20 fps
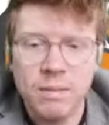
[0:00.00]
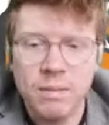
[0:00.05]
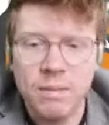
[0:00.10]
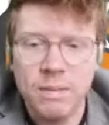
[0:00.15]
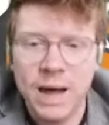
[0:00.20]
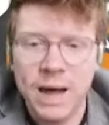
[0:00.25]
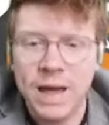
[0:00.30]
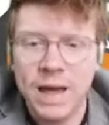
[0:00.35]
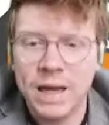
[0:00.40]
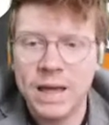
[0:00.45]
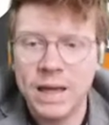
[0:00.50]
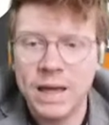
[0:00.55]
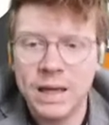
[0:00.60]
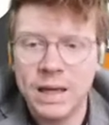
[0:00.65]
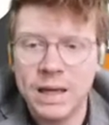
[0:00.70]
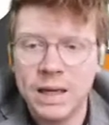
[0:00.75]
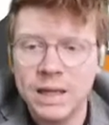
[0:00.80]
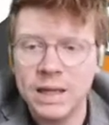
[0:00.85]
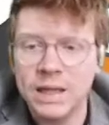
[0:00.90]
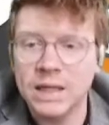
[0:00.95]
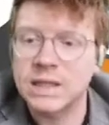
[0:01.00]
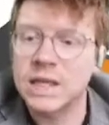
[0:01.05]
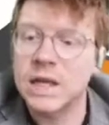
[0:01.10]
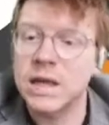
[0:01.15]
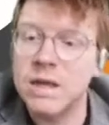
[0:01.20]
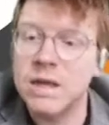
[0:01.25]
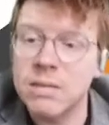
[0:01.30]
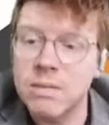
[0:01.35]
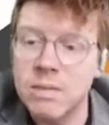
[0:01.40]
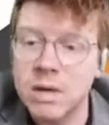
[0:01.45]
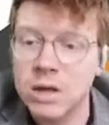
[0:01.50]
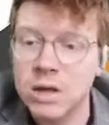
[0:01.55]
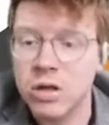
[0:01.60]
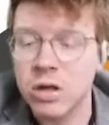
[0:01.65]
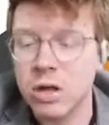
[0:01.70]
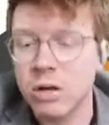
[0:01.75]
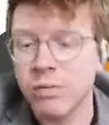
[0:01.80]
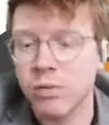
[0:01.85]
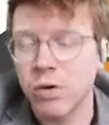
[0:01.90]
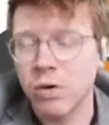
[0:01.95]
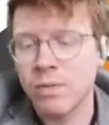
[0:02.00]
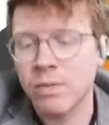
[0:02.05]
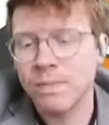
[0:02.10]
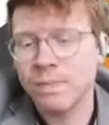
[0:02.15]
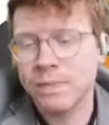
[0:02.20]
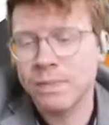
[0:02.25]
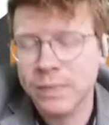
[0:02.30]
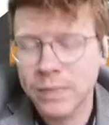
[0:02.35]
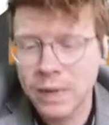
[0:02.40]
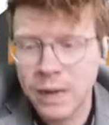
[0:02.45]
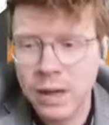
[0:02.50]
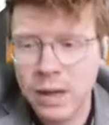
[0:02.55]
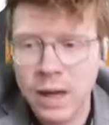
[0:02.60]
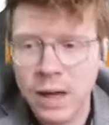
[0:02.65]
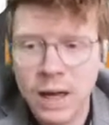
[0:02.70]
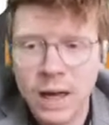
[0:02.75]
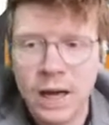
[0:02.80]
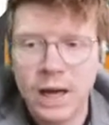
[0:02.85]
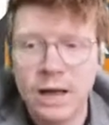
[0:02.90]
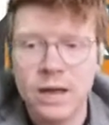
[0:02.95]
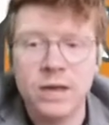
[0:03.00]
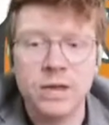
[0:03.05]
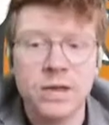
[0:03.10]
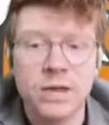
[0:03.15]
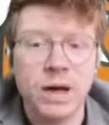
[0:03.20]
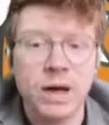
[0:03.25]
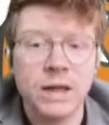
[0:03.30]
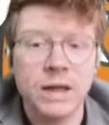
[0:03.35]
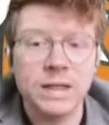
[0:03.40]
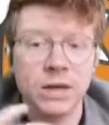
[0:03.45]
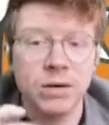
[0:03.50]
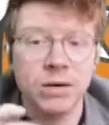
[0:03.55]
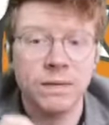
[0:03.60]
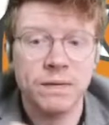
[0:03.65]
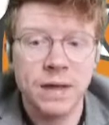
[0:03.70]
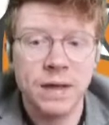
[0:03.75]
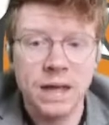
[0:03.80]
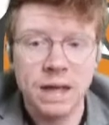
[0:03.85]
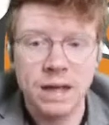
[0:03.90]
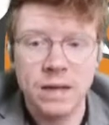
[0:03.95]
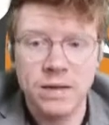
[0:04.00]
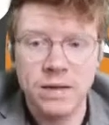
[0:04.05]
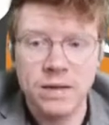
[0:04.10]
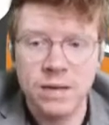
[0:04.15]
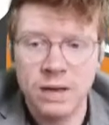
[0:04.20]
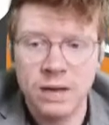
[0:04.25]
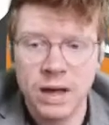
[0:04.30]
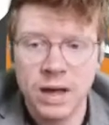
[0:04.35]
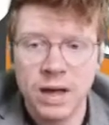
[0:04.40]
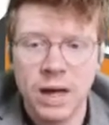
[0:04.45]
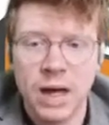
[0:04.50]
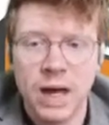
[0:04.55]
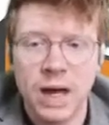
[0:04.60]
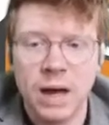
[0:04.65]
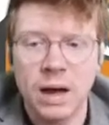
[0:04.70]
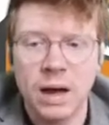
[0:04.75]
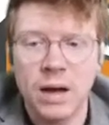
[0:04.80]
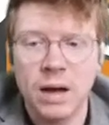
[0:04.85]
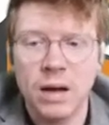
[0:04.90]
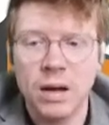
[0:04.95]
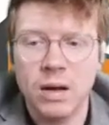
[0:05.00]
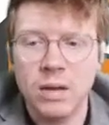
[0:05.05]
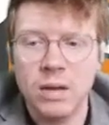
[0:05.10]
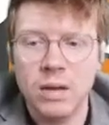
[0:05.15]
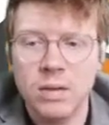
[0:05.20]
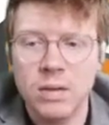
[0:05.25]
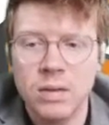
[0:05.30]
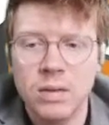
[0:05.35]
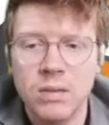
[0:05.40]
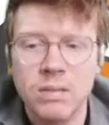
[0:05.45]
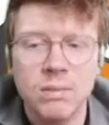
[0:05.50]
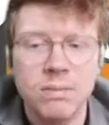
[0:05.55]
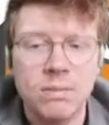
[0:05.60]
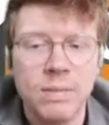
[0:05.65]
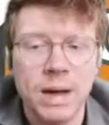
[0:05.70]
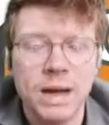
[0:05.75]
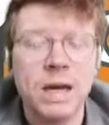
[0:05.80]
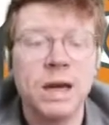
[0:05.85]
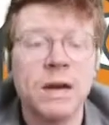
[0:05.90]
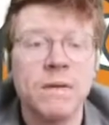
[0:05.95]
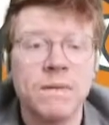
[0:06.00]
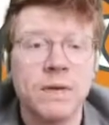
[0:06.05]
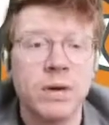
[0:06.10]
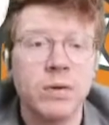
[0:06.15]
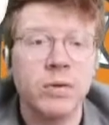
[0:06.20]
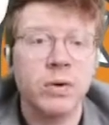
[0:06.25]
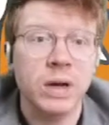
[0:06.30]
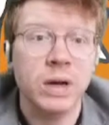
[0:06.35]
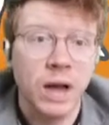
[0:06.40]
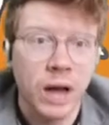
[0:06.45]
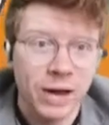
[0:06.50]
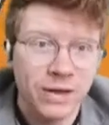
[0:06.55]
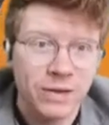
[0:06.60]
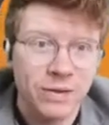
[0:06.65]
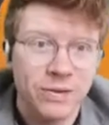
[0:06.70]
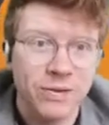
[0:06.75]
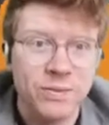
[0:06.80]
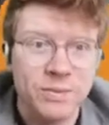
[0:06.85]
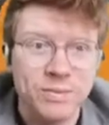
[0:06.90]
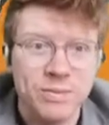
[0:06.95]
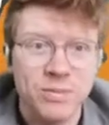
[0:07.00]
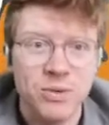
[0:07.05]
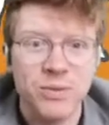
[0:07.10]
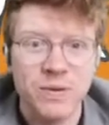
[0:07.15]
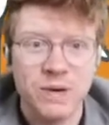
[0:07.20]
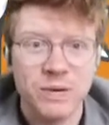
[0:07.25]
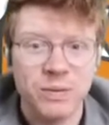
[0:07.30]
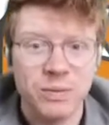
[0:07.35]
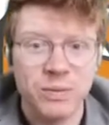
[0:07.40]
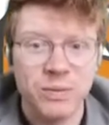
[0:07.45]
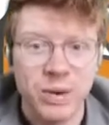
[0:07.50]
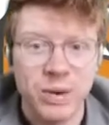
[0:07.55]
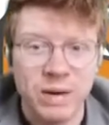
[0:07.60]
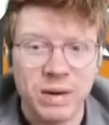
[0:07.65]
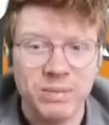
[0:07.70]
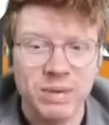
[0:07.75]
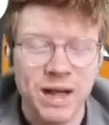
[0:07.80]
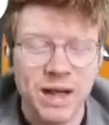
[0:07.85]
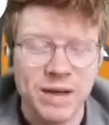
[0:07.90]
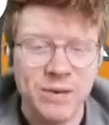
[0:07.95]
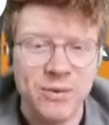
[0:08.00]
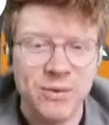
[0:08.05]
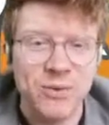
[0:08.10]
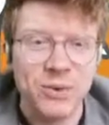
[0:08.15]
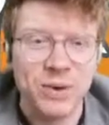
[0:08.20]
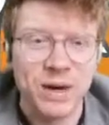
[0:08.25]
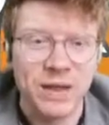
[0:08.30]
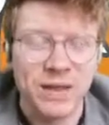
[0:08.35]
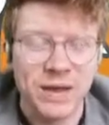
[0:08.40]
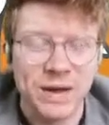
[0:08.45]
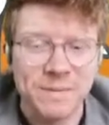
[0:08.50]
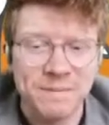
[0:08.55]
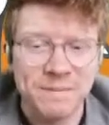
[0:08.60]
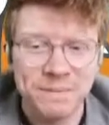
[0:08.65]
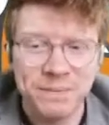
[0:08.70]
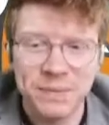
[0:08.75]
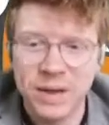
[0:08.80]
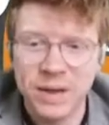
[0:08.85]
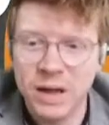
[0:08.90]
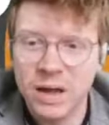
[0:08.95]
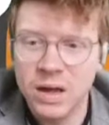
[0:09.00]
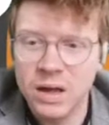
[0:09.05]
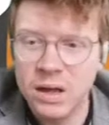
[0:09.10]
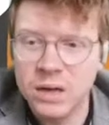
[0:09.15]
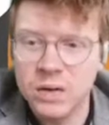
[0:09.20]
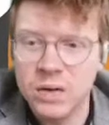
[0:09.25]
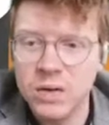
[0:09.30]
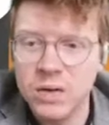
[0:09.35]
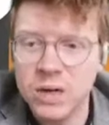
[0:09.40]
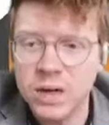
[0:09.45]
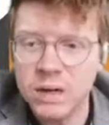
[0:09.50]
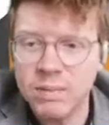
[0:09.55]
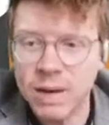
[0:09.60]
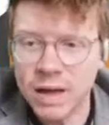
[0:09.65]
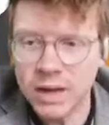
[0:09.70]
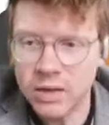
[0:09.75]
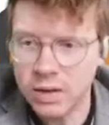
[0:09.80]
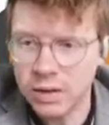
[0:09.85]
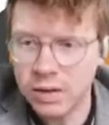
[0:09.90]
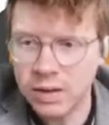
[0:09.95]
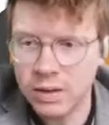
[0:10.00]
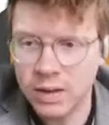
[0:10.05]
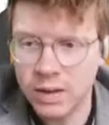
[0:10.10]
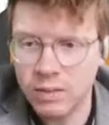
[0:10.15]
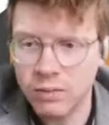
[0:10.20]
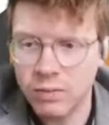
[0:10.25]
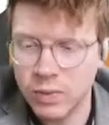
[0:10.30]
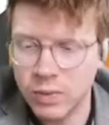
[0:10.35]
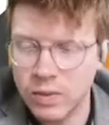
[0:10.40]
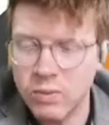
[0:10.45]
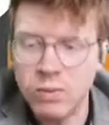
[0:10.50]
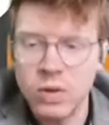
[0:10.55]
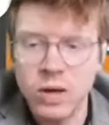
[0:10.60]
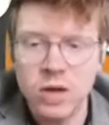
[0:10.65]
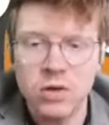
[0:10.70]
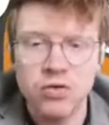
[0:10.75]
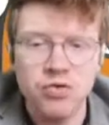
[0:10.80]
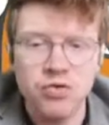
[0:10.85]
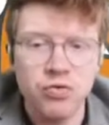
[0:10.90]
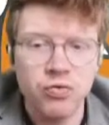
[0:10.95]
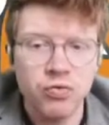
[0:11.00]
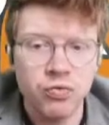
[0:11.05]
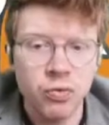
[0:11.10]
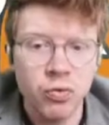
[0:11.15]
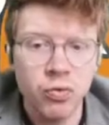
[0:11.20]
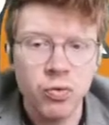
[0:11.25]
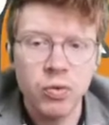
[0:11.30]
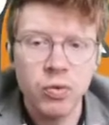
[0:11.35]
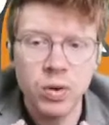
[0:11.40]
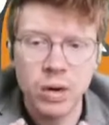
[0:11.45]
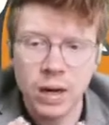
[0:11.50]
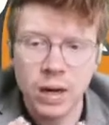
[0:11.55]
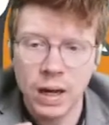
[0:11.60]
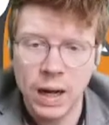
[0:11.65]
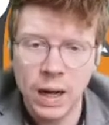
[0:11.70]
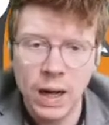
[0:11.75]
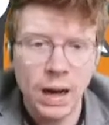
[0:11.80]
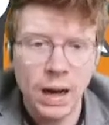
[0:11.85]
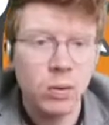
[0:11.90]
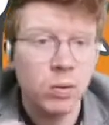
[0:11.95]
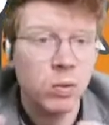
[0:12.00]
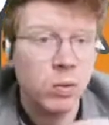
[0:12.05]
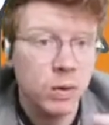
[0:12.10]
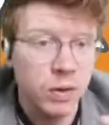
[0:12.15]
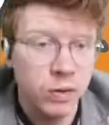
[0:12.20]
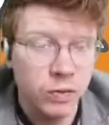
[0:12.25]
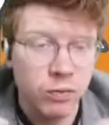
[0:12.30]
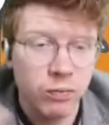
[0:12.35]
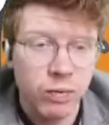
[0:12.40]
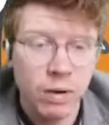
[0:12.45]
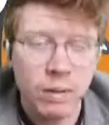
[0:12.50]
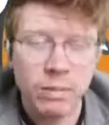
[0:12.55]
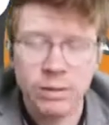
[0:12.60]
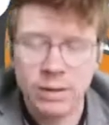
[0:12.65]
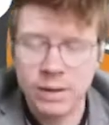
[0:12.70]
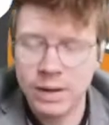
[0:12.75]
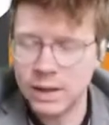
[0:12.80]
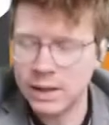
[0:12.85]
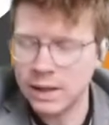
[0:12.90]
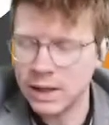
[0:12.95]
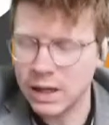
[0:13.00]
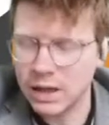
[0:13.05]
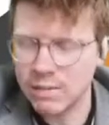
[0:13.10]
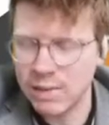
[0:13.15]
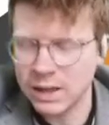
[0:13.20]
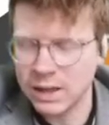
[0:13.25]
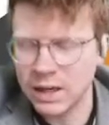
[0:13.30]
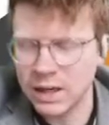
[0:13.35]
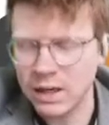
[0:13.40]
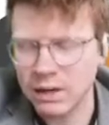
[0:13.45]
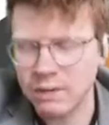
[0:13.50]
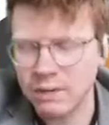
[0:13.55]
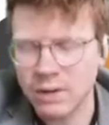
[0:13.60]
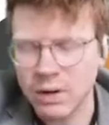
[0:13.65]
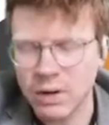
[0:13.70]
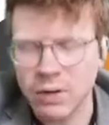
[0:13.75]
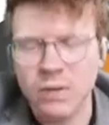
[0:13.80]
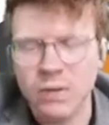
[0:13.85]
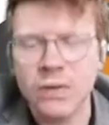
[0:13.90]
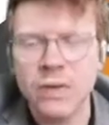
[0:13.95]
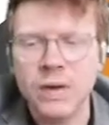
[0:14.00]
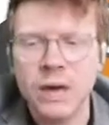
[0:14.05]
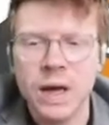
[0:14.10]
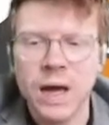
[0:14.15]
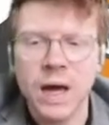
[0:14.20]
magnetism in general is the idea of these magnetic field lines moving from one place to another. So you can imagine that when we draw or want to represent these magnetic fields,